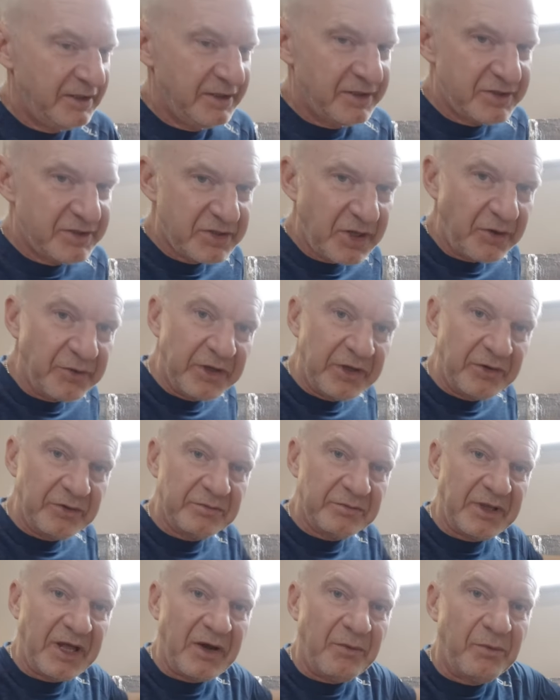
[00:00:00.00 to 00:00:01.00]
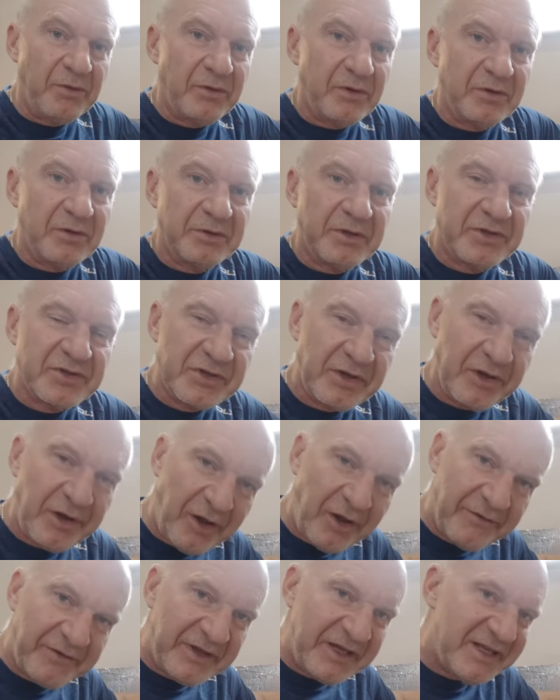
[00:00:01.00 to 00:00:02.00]
soaking up that wall because a
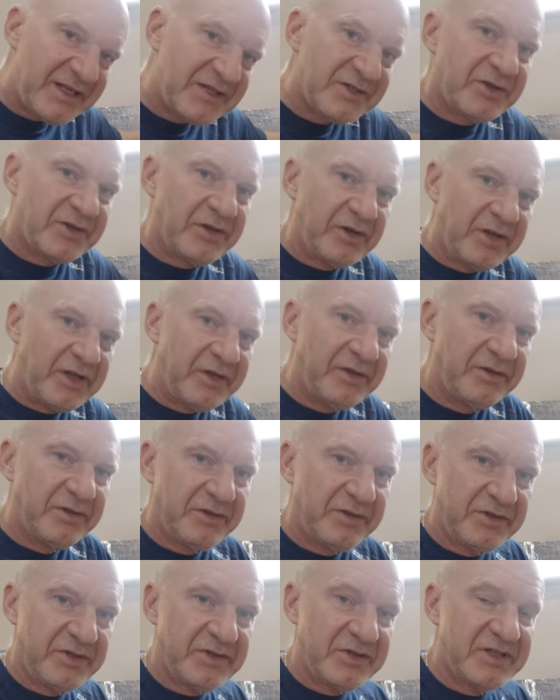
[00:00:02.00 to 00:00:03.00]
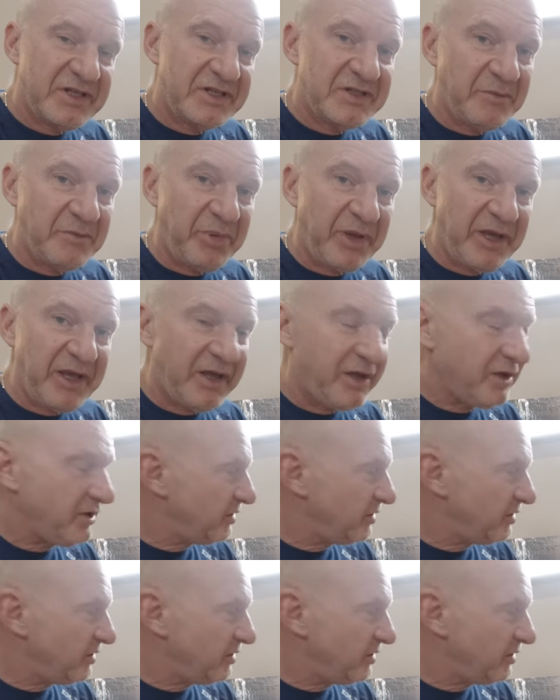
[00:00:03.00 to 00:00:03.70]
lot of it is going to just disappear